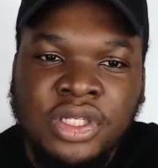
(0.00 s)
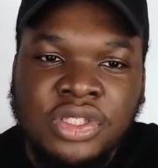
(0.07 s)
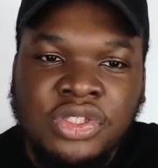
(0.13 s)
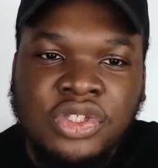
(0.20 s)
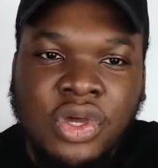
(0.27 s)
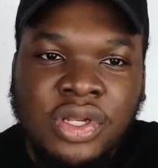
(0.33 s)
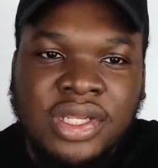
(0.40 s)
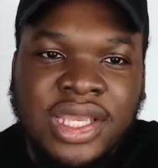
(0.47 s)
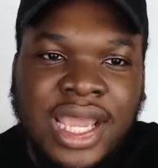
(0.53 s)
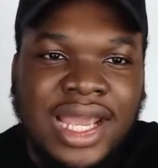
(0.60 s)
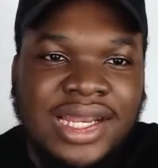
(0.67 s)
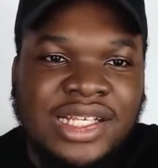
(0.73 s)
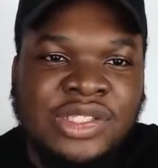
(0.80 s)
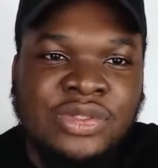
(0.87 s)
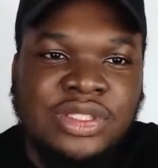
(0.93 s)
Don
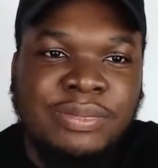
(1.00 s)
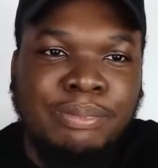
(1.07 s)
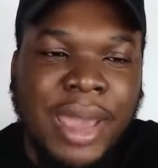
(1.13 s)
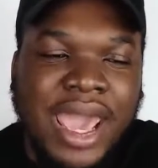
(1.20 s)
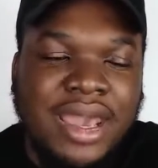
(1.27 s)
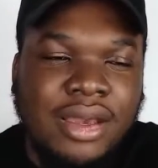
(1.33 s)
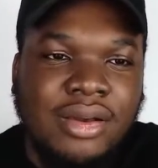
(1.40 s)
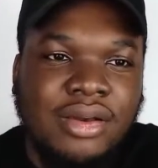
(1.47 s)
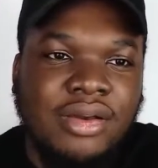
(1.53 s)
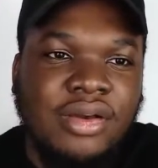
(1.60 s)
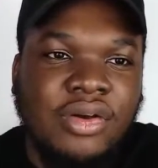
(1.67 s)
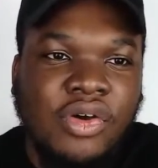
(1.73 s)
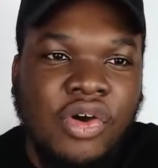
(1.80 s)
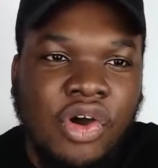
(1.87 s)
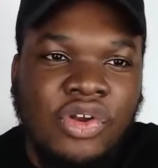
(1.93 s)
Callis was back
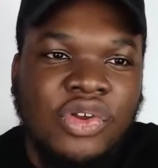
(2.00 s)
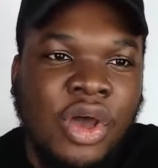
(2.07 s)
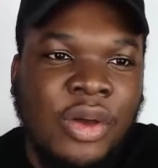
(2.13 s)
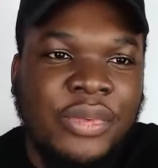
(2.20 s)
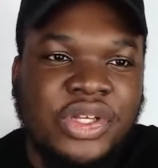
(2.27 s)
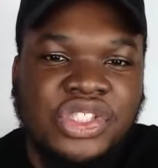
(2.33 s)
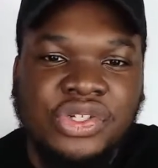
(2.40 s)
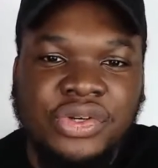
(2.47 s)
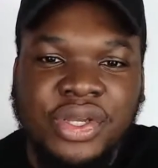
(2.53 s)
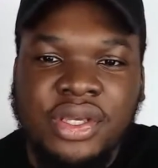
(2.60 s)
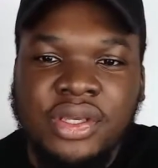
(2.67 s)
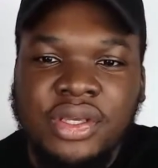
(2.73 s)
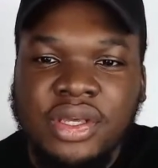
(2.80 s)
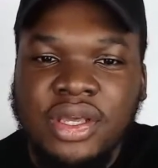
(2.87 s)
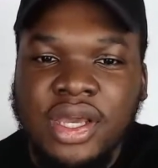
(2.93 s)
on
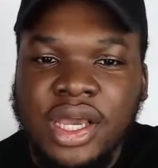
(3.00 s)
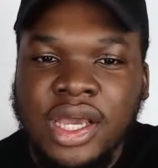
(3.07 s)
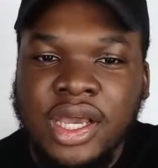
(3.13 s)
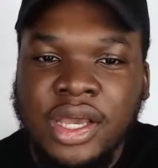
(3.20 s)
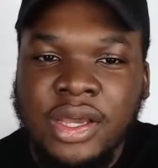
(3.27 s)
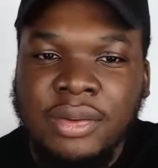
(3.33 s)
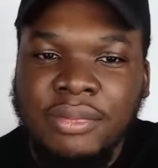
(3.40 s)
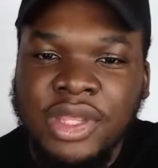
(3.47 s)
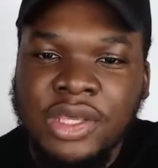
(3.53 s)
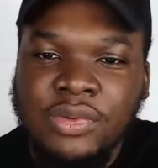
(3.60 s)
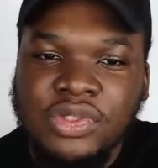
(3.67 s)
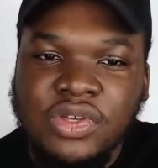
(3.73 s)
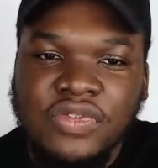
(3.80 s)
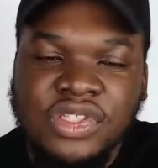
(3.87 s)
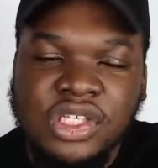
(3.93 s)
commentary. He
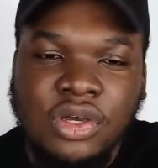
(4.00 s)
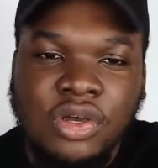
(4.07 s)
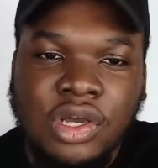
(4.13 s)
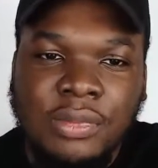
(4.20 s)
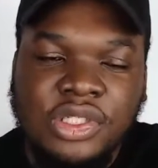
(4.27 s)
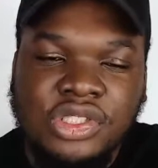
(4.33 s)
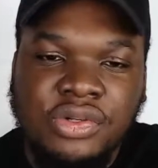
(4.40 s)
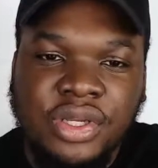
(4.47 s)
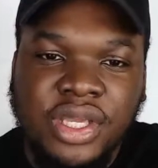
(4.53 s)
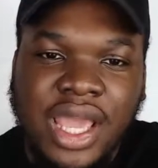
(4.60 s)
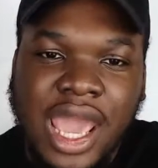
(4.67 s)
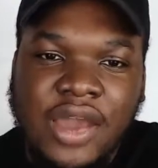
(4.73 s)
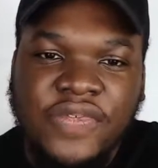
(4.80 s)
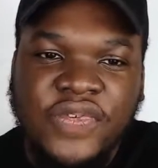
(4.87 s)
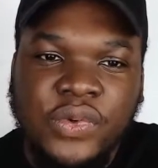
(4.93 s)
was obviously on commentary
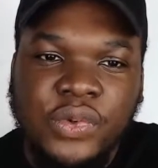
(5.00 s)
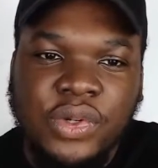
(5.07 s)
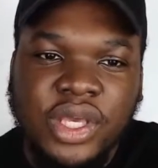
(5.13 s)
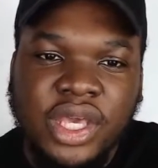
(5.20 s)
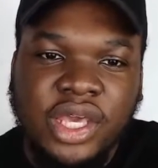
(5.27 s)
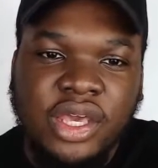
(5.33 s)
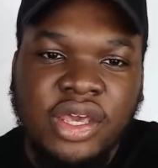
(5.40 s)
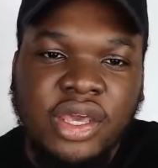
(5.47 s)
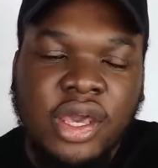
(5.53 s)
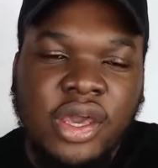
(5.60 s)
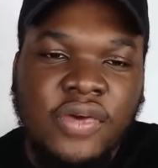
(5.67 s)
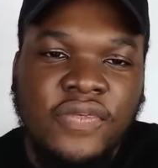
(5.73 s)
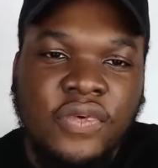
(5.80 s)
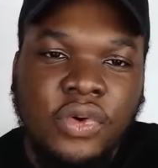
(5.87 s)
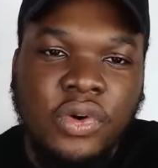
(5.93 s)
at Full Gear
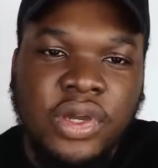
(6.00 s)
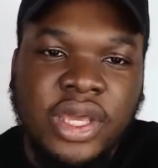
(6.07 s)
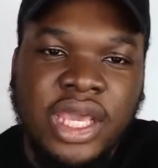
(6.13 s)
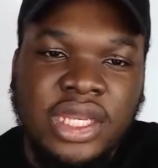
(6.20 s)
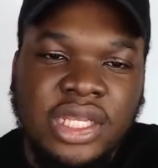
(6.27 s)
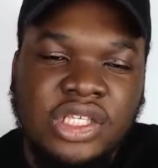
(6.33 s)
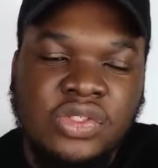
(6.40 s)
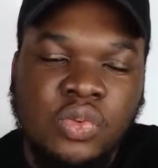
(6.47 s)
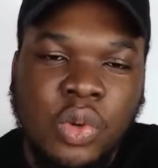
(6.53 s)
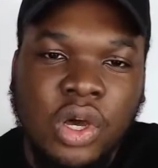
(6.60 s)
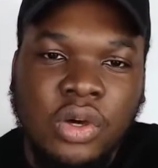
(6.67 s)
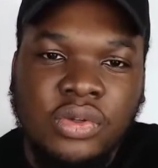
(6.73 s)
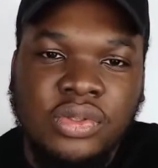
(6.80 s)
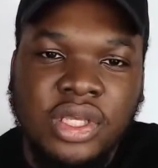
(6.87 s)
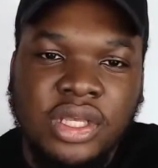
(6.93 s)
for Kenny's
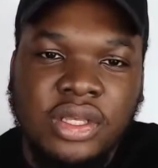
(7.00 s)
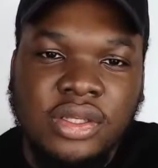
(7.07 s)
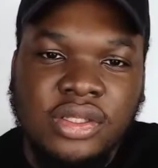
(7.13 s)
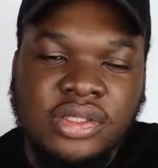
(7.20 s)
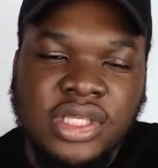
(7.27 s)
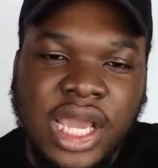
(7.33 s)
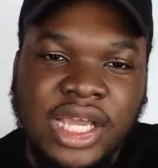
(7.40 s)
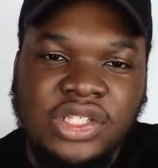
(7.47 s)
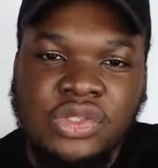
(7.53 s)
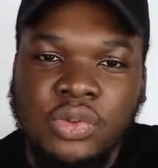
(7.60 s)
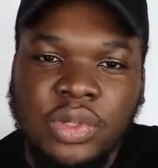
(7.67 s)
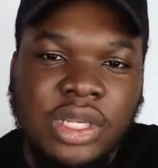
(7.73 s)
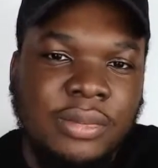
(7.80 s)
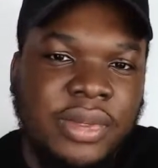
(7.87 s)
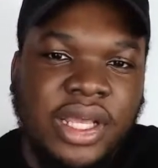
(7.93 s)
World Title
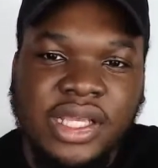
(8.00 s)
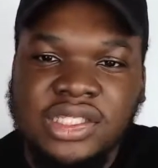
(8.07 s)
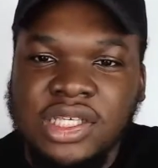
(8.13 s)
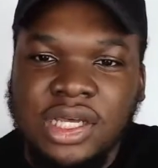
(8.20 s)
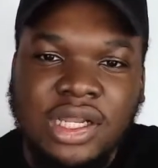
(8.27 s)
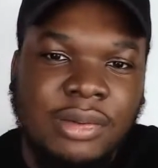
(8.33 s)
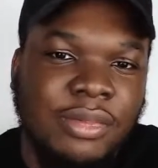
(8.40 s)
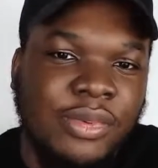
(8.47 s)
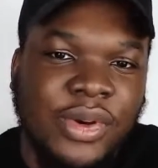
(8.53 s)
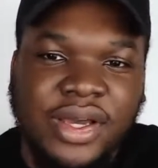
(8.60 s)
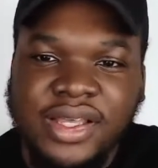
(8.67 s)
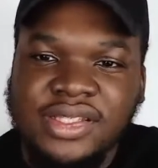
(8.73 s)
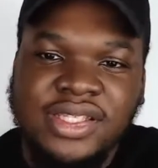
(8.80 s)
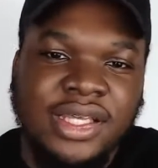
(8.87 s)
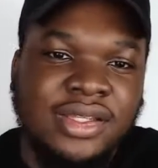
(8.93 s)
Eliminator, number 1
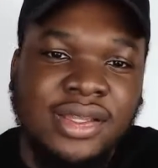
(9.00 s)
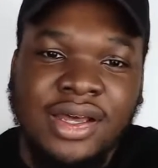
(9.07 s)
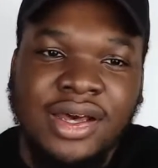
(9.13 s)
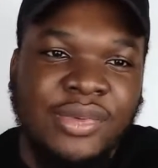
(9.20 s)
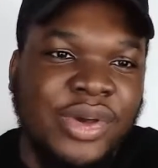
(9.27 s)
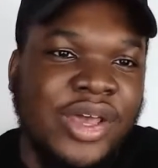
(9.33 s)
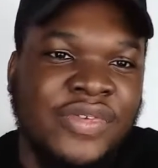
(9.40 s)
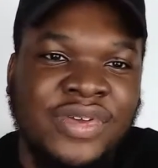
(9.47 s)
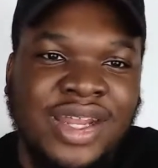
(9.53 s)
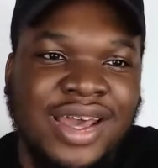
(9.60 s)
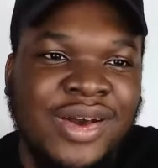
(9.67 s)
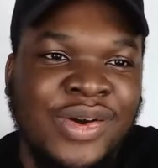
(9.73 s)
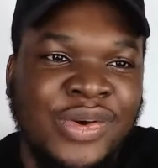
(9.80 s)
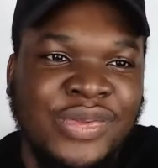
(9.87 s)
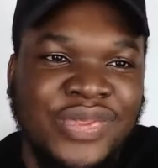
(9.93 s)
contender, whatever that
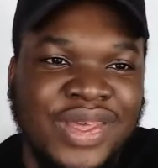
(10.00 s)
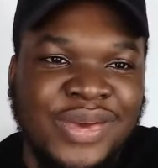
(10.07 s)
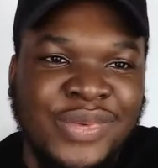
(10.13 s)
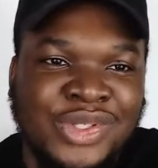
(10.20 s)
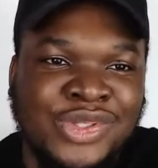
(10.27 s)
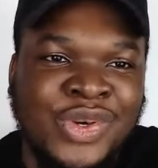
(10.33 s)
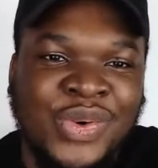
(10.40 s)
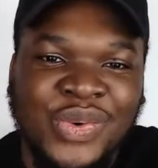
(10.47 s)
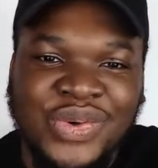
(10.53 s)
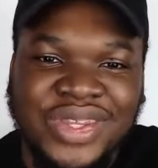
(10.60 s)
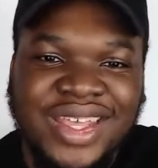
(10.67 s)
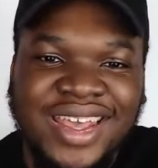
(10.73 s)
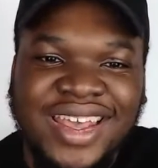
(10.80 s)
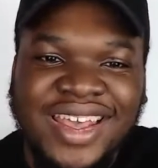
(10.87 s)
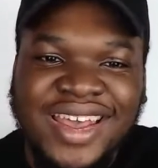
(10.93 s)
whole thing was called,
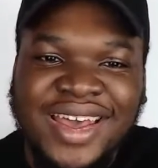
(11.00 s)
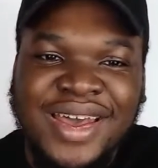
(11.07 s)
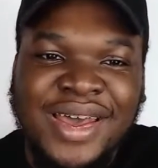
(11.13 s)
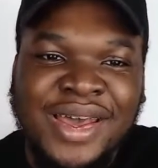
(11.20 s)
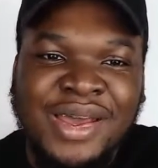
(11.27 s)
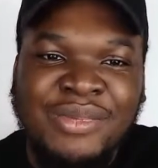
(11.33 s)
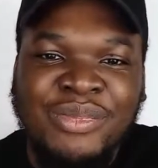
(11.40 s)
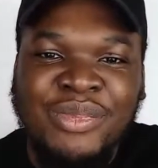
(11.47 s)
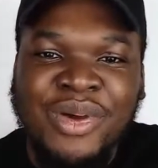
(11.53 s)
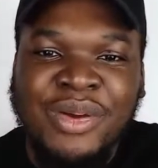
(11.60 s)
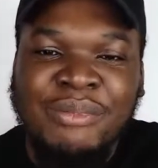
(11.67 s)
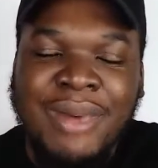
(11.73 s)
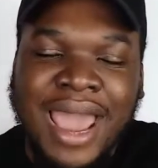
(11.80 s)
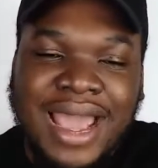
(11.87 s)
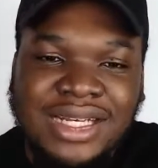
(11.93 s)

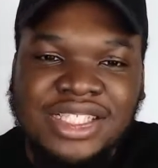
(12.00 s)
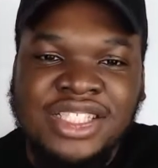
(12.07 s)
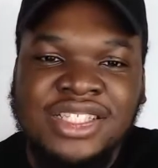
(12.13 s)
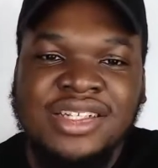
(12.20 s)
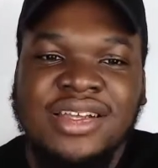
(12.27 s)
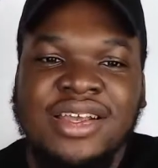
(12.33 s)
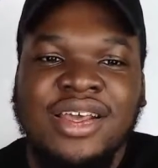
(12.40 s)
match